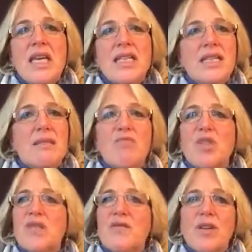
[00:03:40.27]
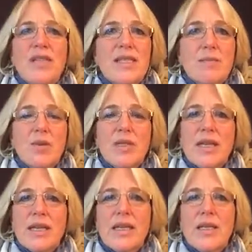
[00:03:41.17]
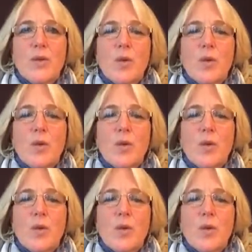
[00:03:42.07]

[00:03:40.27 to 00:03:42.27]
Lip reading: it's just very simple techniques.